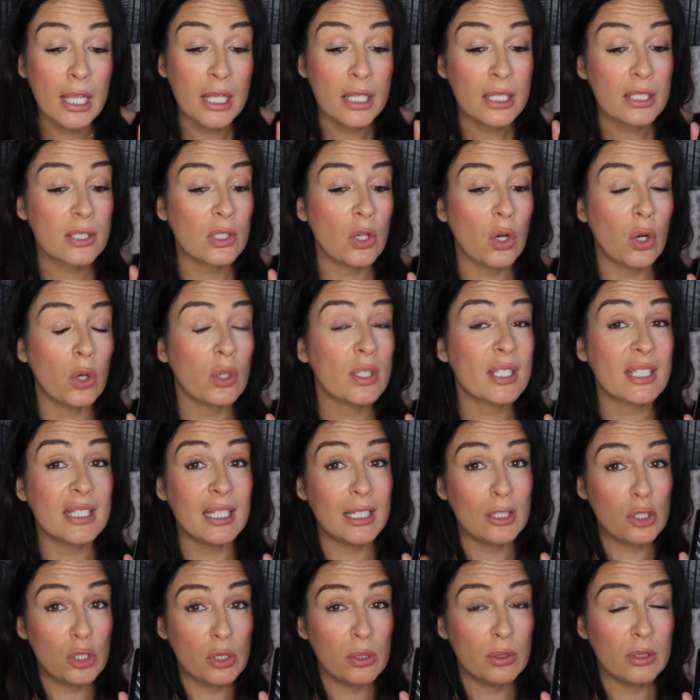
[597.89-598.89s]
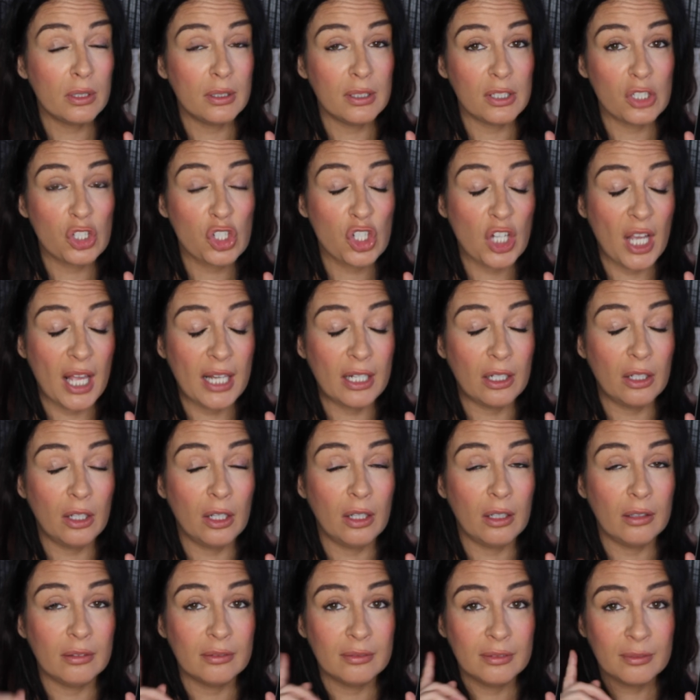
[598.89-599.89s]
So stay tuned on this
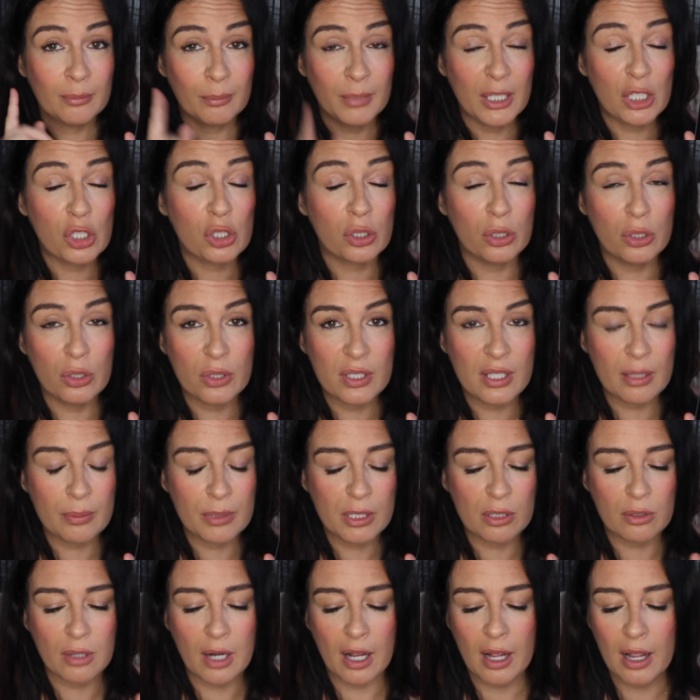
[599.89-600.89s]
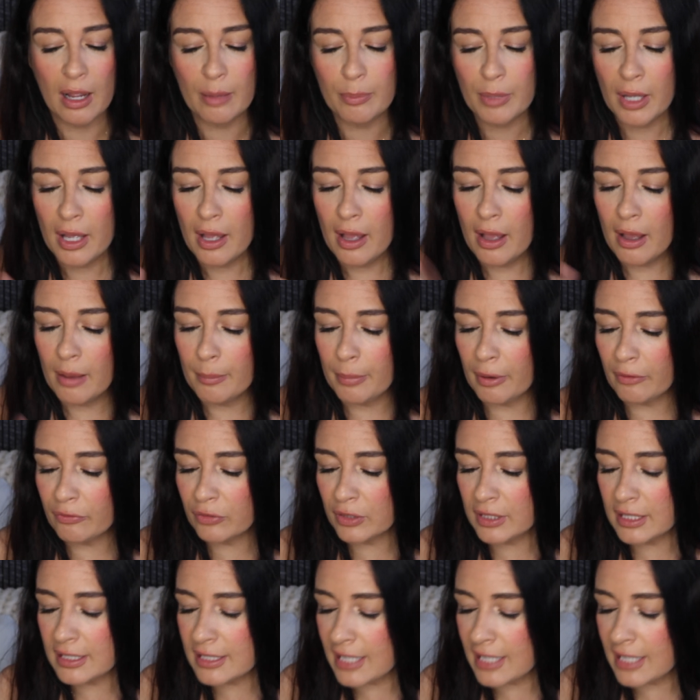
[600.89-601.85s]
channel. Make sure you subscribe. But for the